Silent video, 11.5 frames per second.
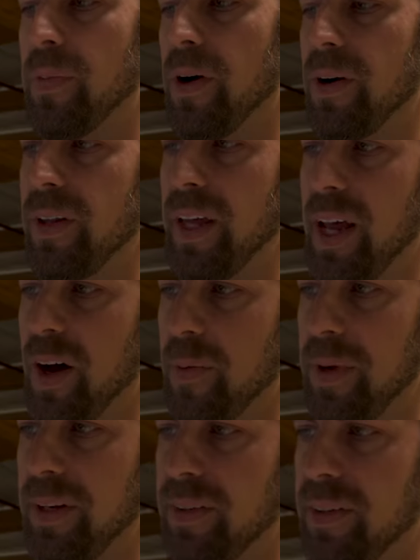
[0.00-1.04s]
part of the
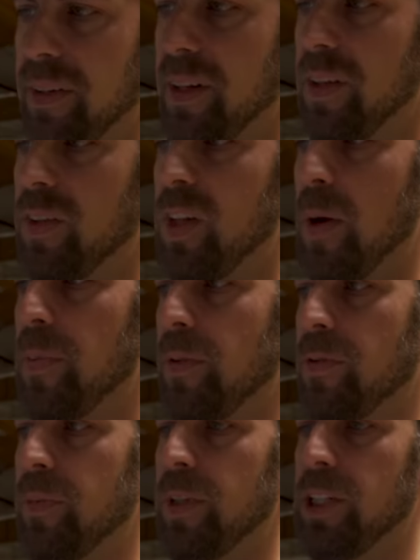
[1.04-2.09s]
helmet, separate
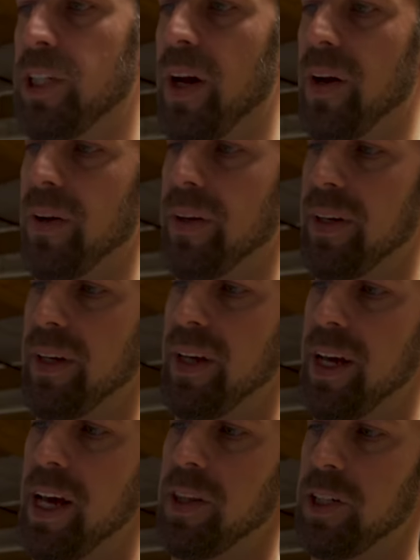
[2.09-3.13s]
from the shell.
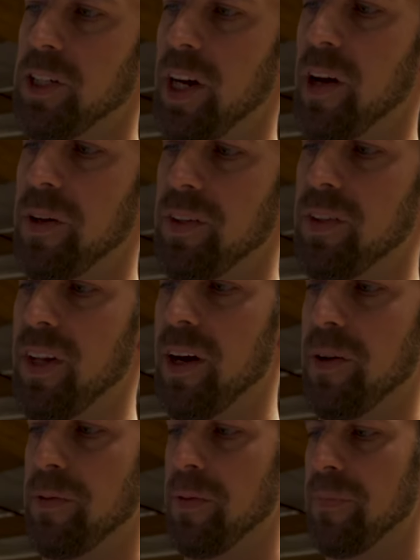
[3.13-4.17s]
And the shell
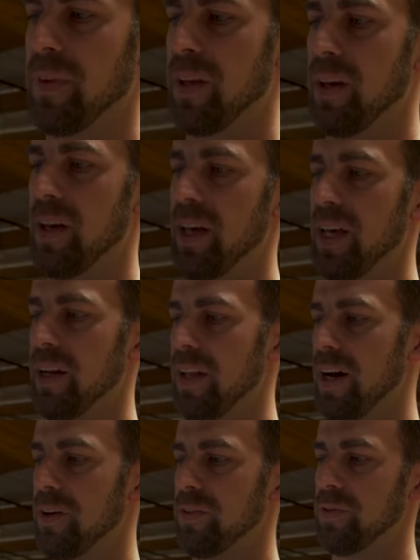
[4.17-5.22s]
itself, it
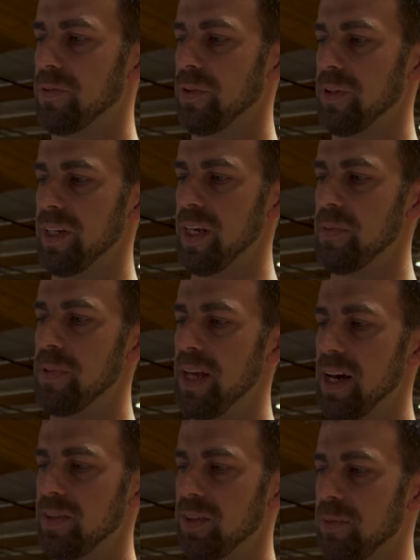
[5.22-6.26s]
allows for the
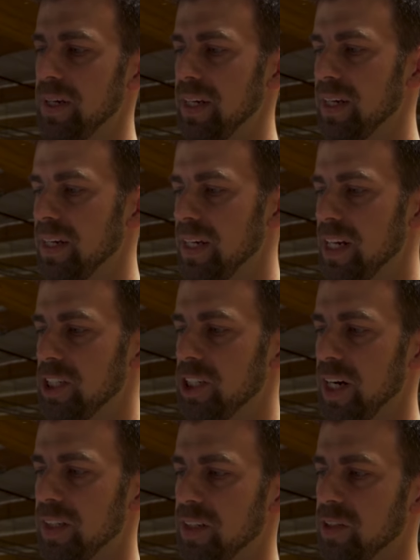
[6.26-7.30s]
EPS to be
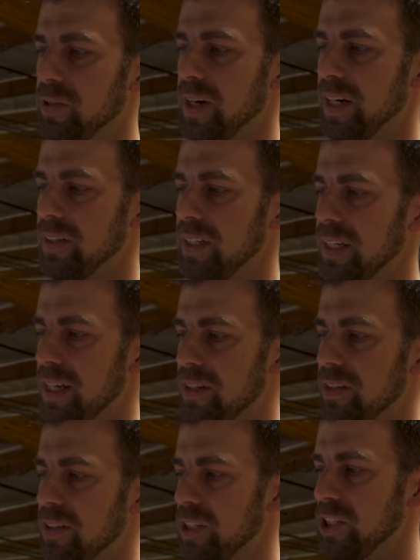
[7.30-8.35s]
injected directly
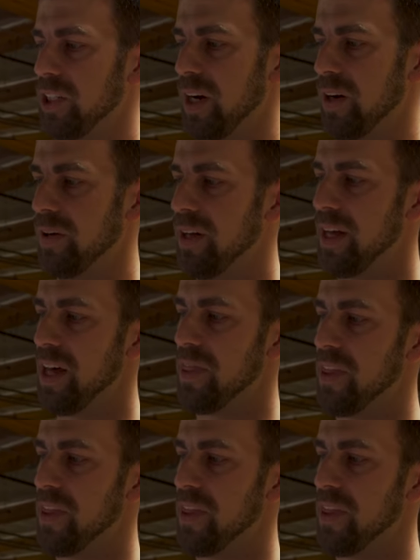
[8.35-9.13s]
into the shell, and